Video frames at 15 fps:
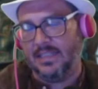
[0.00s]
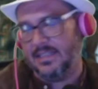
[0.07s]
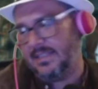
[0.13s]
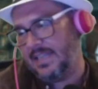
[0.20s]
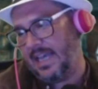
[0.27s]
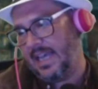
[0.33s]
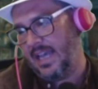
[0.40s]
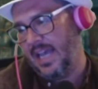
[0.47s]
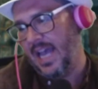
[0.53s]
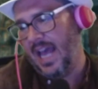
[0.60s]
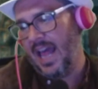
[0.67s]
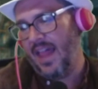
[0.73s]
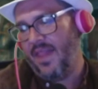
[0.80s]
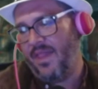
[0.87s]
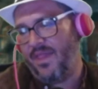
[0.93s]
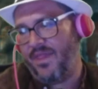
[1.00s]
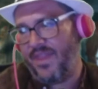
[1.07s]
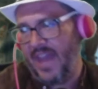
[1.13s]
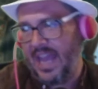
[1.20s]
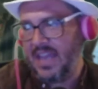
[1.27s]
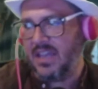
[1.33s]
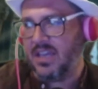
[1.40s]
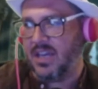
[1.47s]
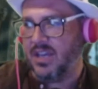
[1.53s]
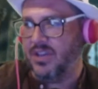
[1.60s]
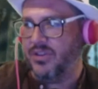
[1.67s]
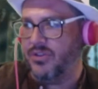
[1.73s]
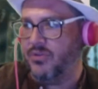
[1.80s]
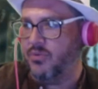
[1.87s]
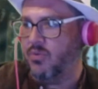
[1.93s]
say thank
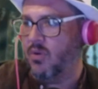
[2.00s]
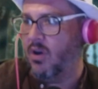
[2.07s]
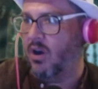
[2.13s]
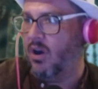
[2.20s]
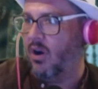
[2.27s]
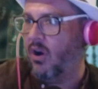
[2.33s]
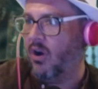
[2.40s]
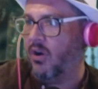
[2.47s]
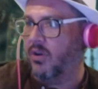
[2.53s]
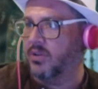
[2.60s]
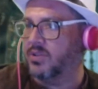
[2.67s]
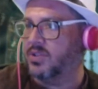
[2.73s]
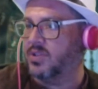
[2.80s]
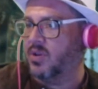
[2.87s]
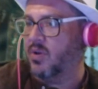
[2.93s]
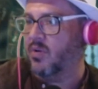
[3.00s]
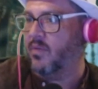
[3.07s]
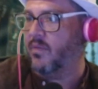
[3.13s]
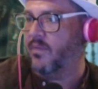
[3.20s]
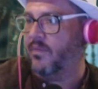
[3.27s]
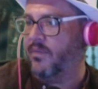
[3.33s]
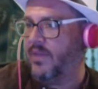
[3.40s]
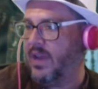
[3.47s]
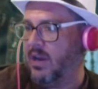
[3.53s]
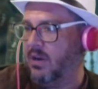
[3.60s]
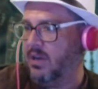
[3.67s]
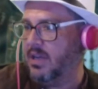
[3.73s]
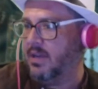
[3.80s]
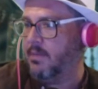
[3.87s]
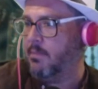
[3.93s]
you all so
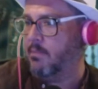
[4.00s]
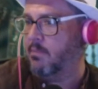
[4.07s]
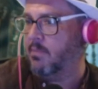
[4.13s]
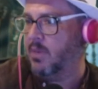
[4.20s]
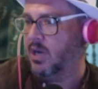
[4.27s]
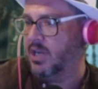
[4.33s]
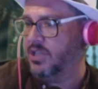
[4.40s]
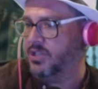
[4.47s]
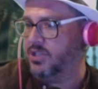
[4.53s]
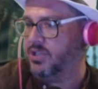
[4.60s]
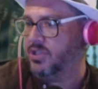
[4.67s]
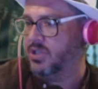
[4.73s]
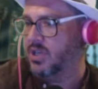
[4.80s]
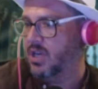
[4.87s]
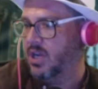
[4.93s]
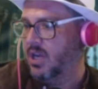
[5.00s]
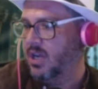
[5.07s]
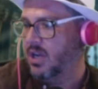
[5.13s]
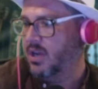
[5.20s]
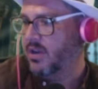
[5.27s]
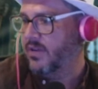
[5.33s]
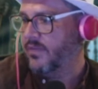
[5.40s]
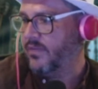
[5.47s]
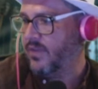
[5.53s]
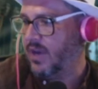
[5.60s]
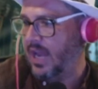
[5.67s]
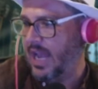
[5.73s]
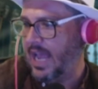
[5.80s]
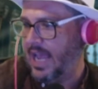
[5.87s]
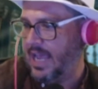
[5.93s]
very much for
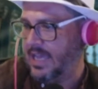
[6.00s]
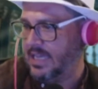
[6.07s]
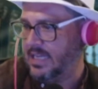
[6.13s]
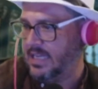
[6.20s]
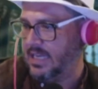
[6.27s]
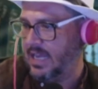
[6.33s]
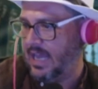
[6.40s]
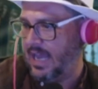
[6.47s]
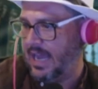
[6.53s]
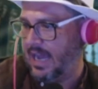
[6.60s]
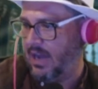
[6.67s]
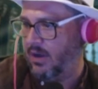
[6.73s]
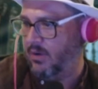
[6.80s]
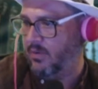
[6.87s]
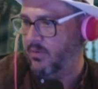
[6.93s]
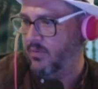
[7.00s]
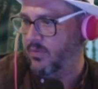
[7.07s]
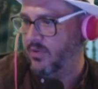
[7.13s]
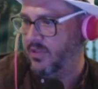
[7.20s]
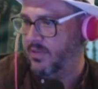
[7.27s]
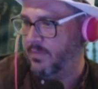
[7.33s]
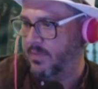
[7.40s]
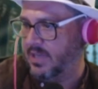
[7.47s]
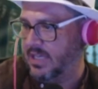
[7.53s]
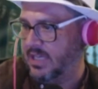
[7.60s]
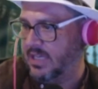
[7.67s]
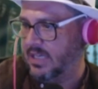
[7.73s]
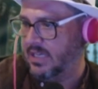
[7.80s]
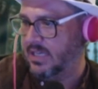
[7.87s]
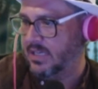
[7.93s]
hanging out with
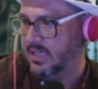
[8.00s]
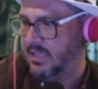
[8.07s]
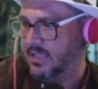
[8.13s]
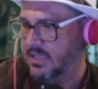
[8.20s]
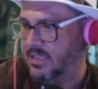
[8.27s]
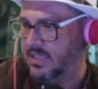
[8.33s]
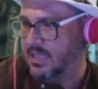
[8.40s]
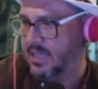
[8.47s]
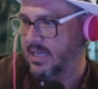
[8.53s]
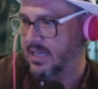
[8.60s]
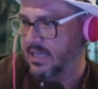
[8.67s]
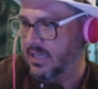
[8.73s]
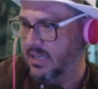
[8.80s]
me tonight.